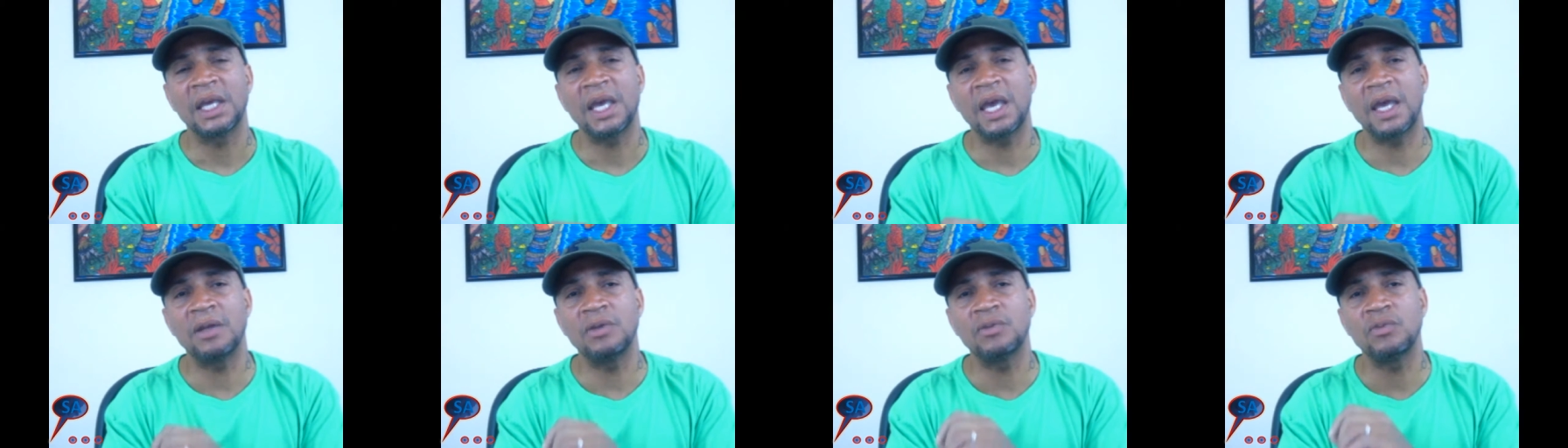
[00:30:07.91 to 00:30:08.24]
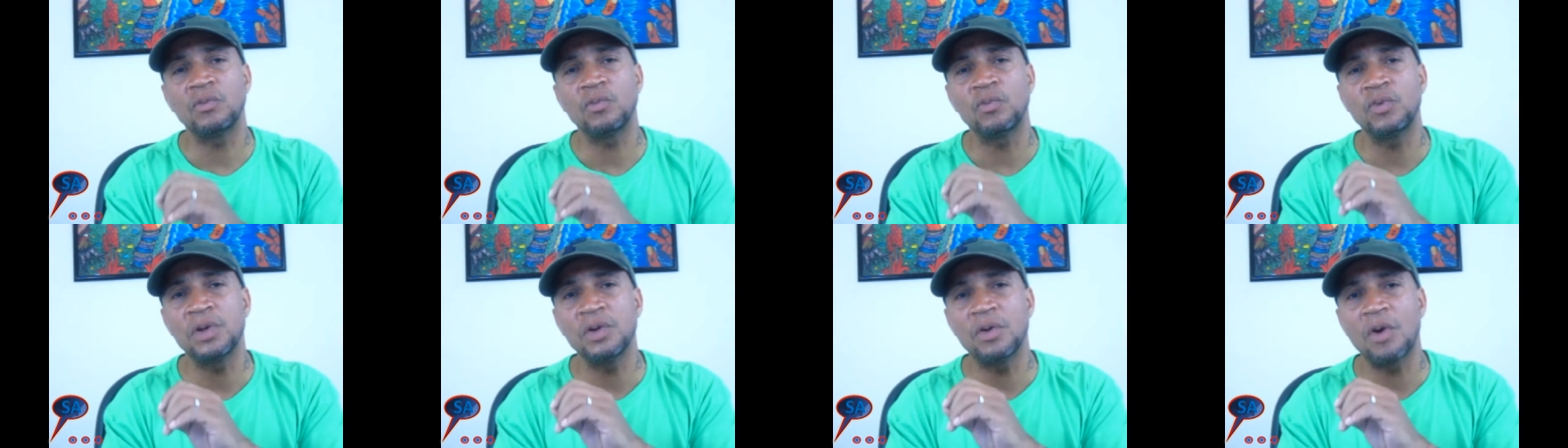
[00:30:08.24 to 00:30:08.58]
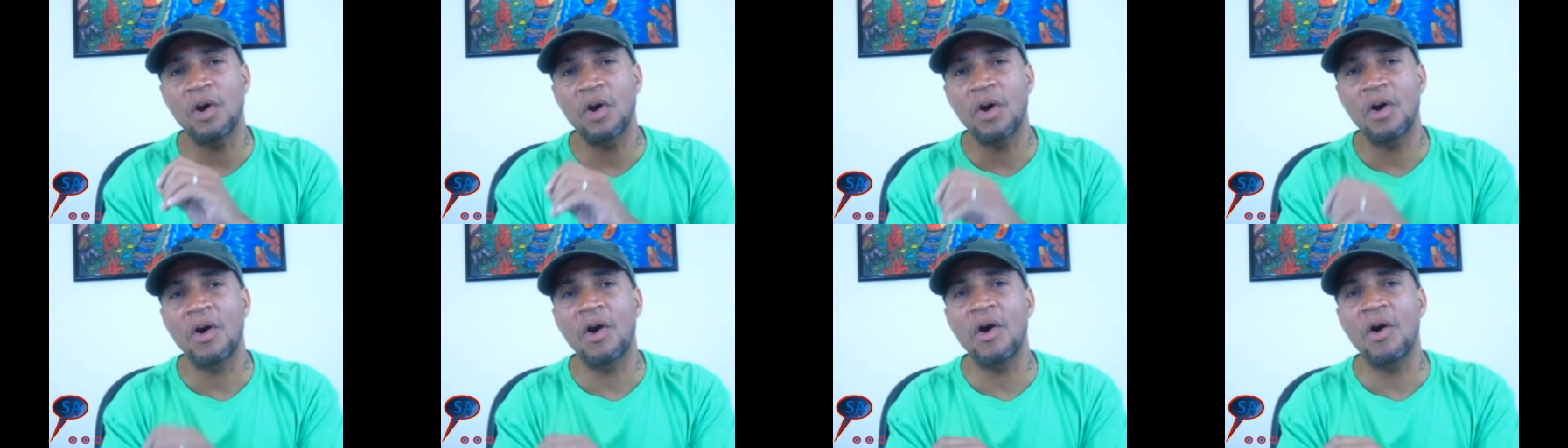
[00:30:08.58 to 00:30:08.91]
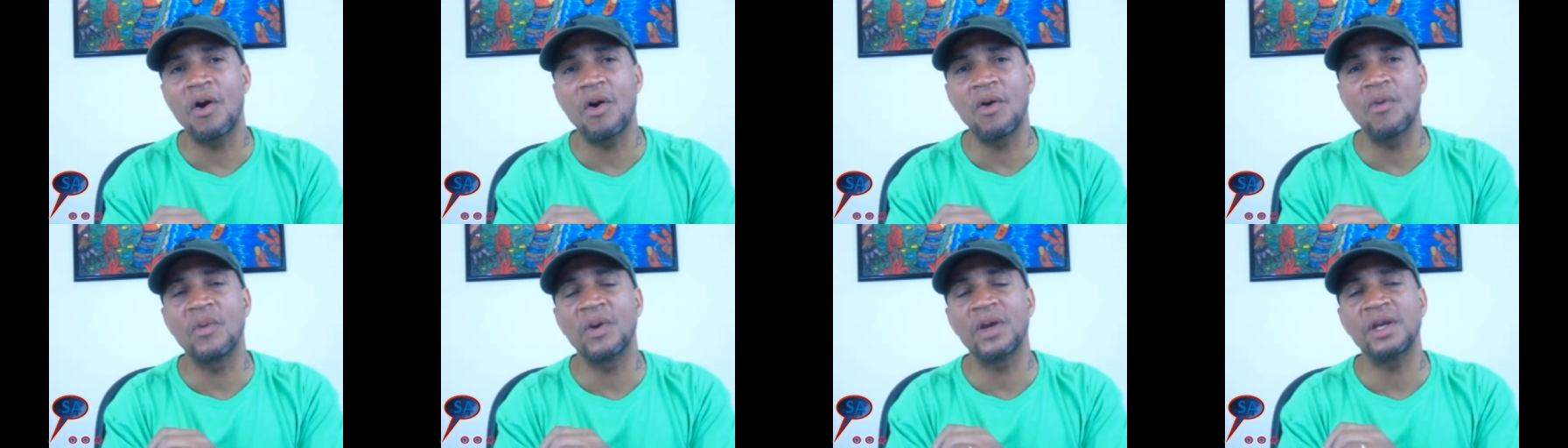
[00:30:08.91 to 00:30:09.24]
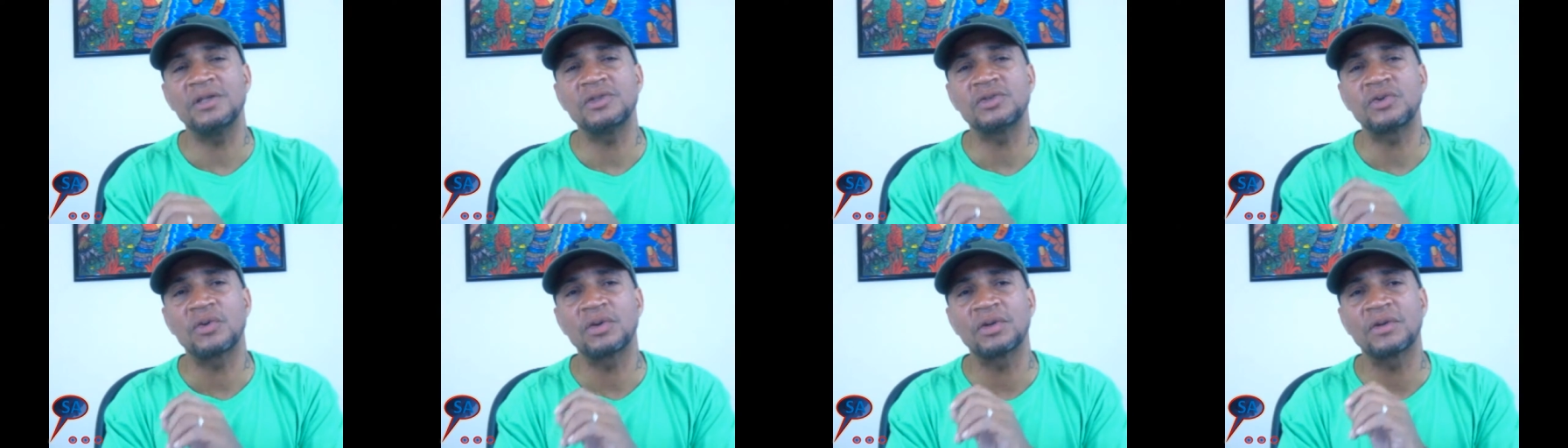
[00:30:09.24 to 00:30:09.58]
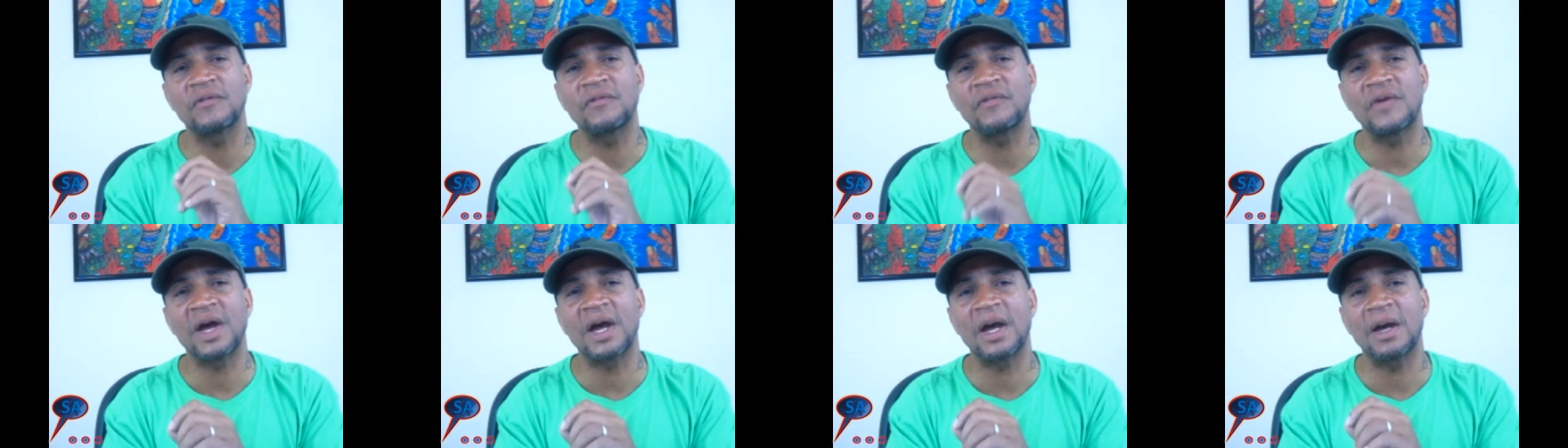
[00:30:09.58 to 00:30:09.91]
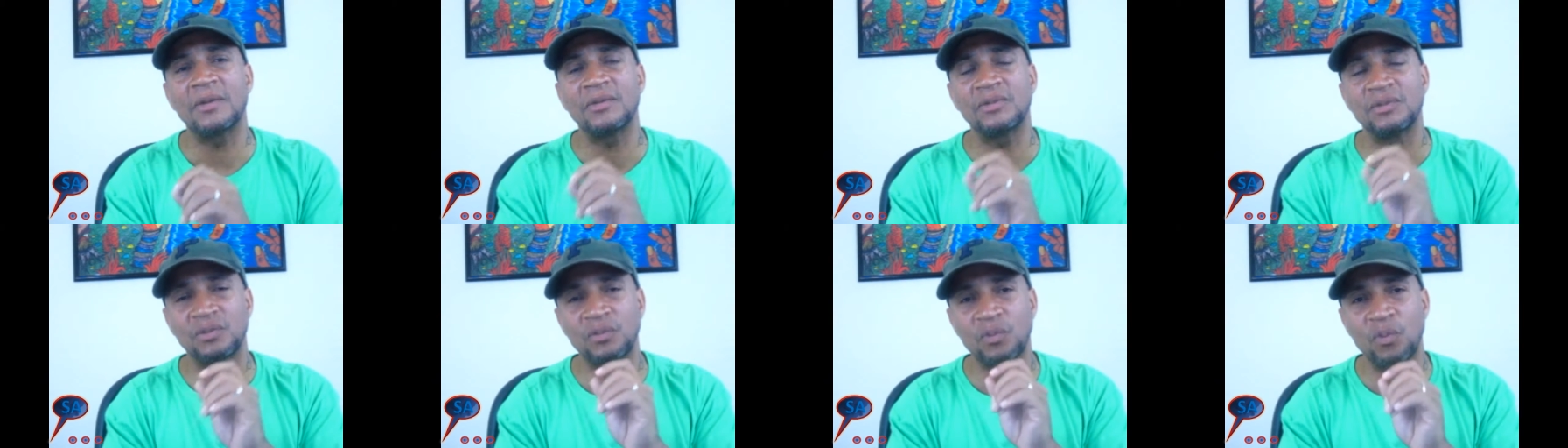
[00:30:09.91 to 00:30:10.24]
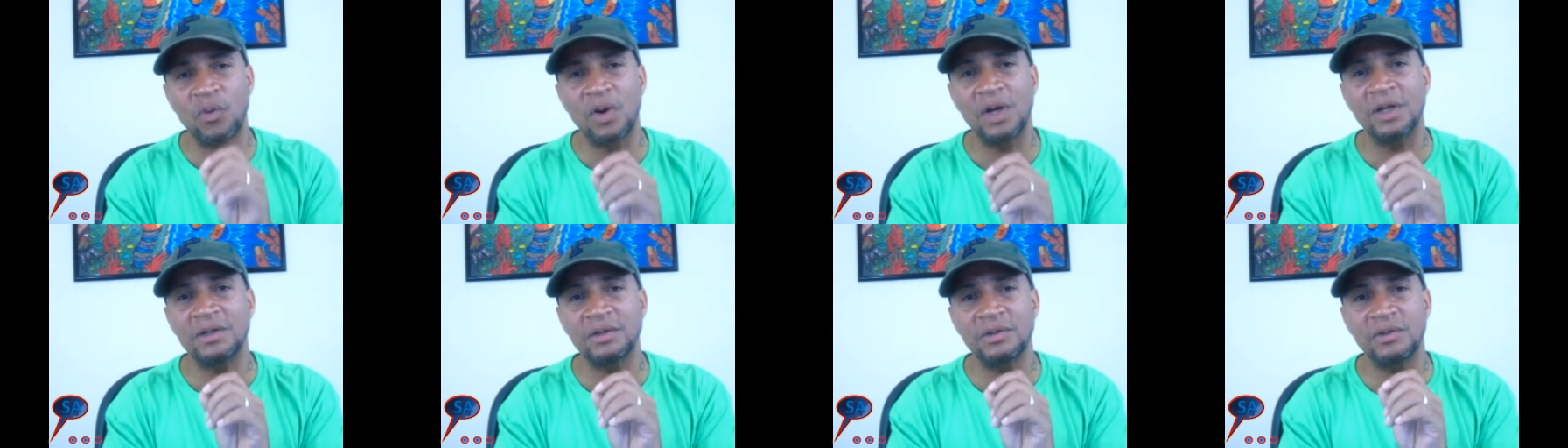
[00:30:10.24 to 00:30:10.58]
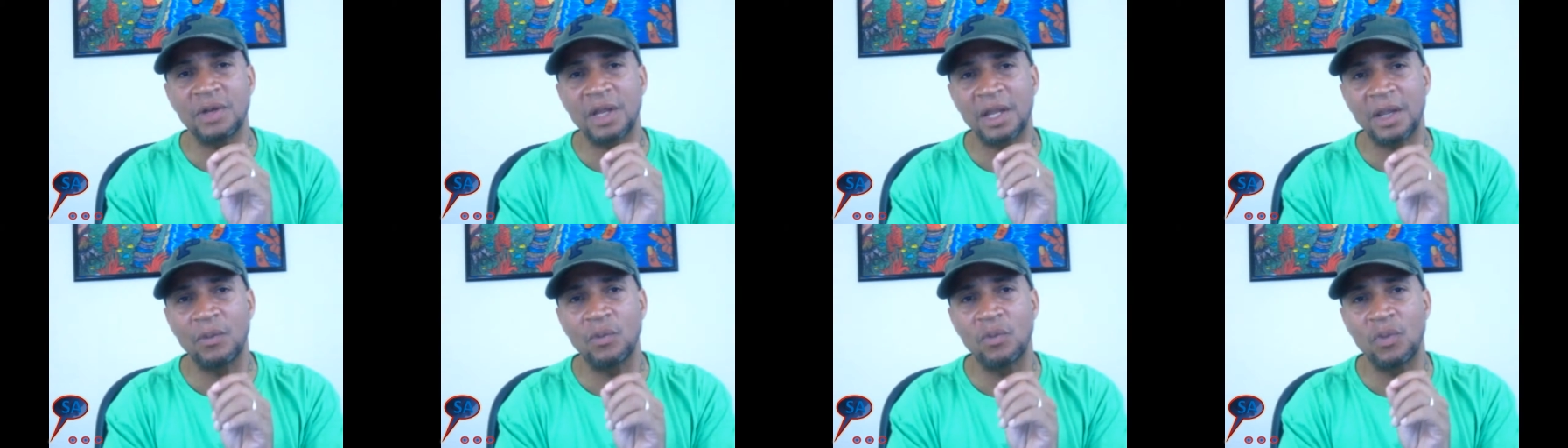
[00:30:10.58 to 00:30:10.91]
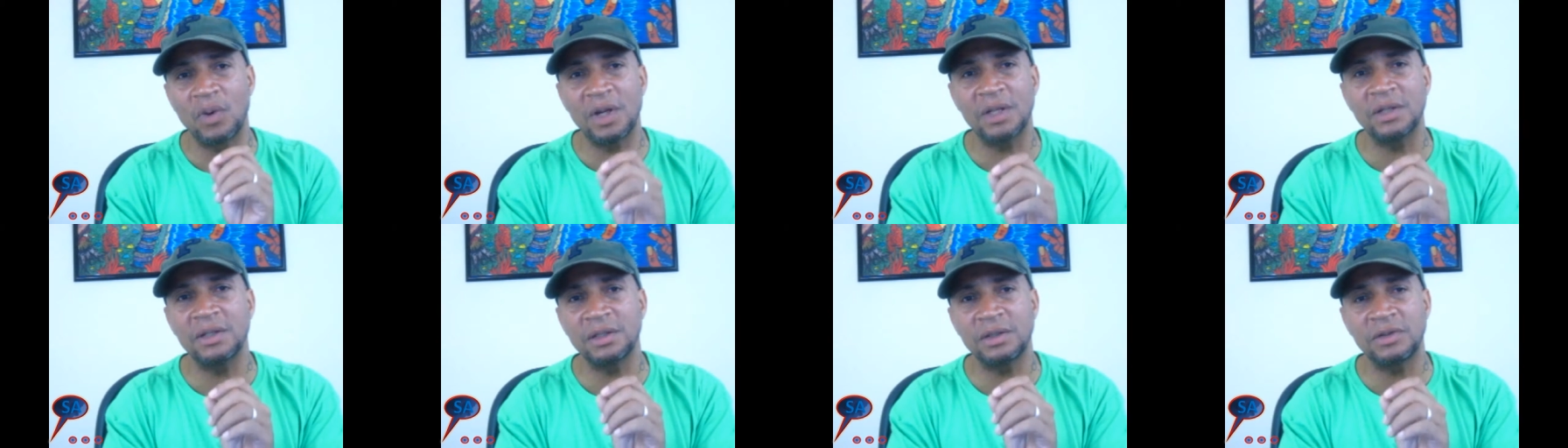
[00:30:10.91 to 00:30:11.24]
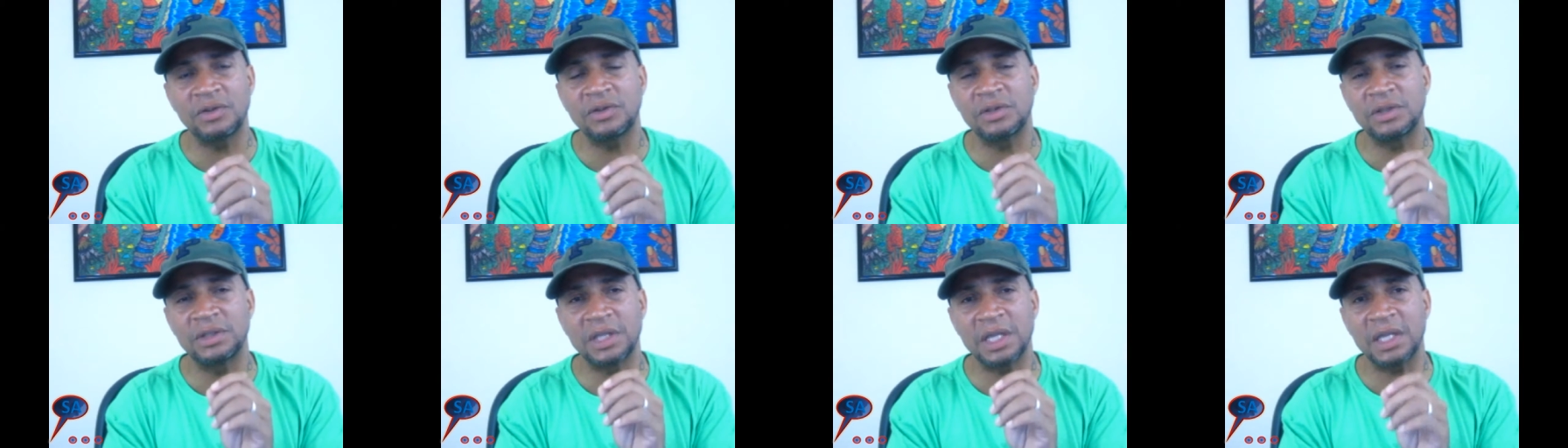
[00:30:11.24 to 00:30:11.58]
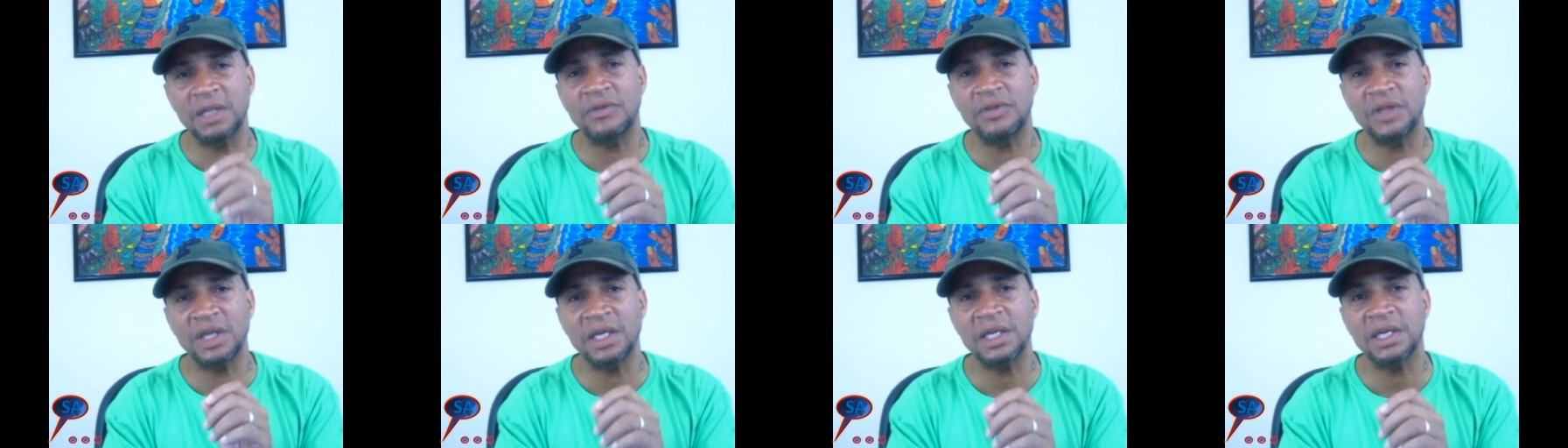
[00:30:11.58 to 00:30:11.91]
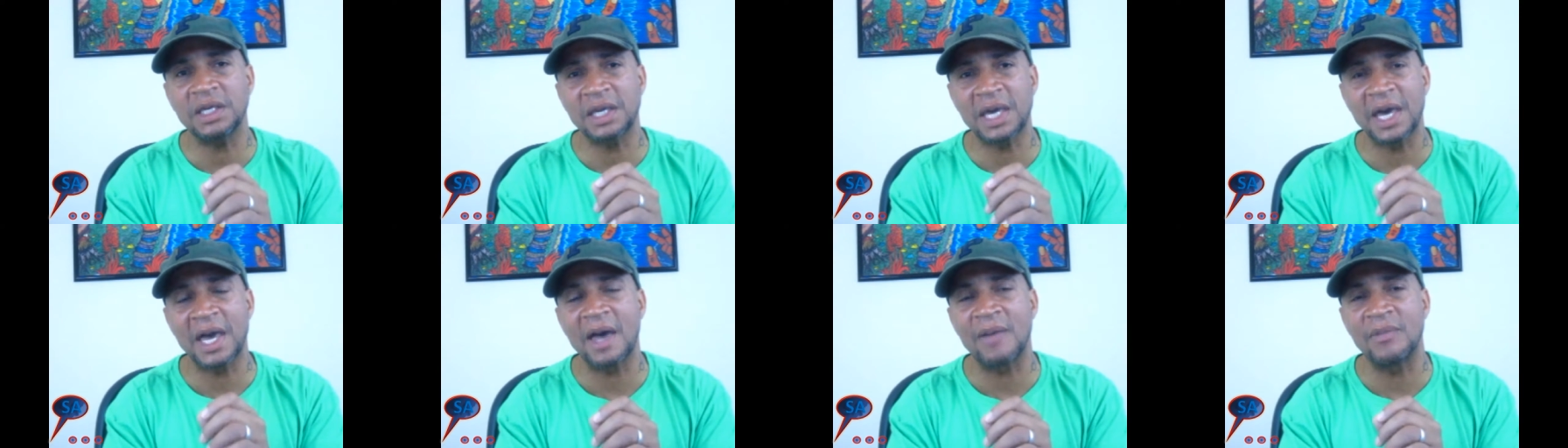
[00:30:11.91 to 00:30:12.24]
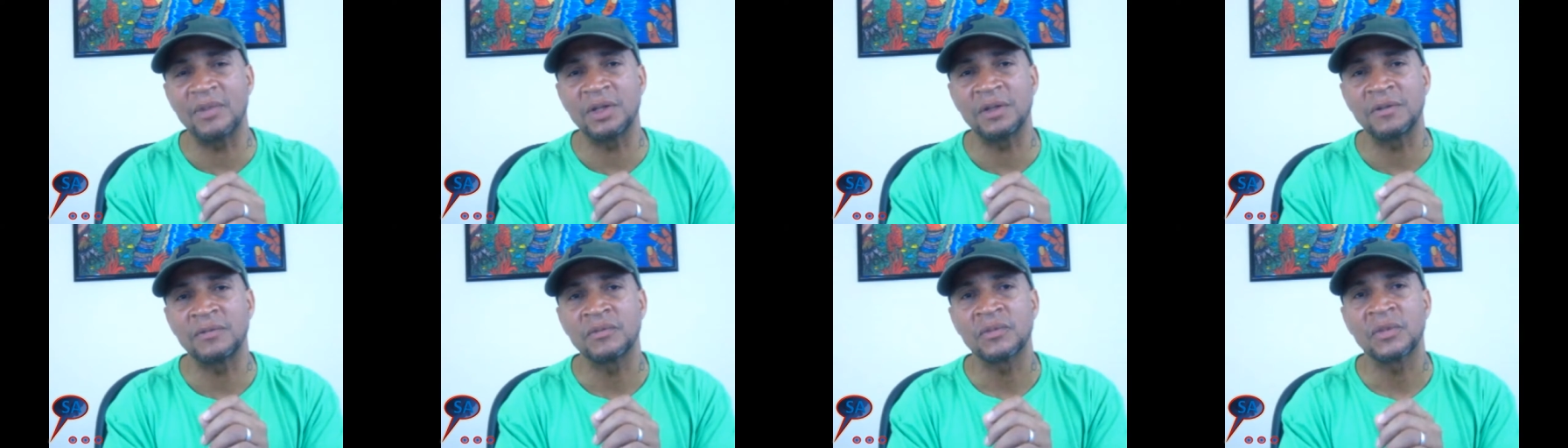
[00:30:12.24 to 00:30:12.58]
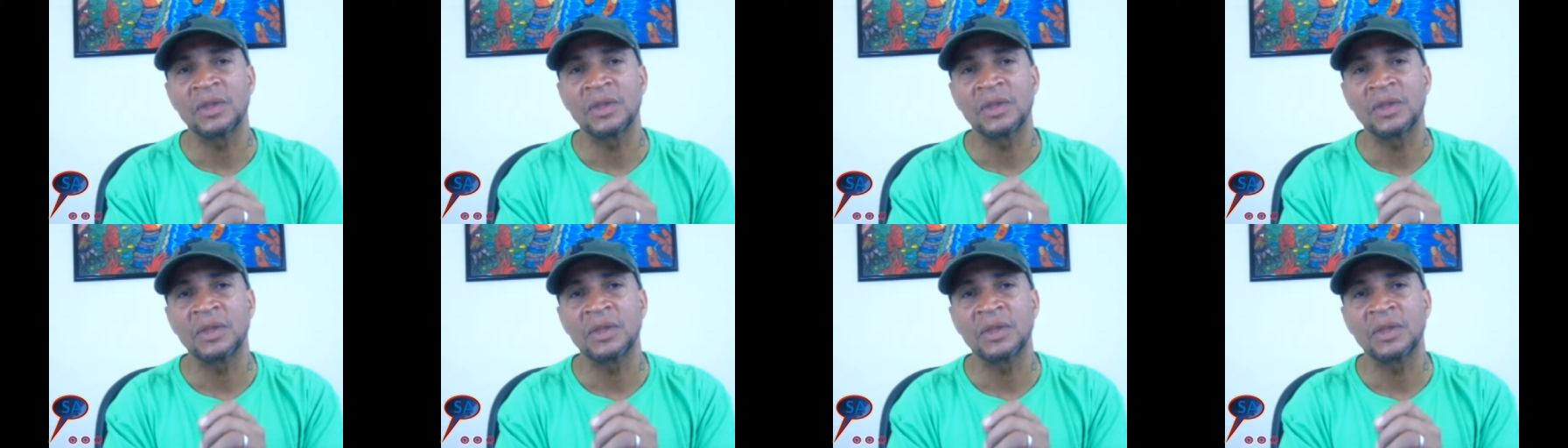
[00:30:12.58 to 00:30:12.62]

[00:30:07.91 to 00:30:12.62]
And we are always going to find one thing in common.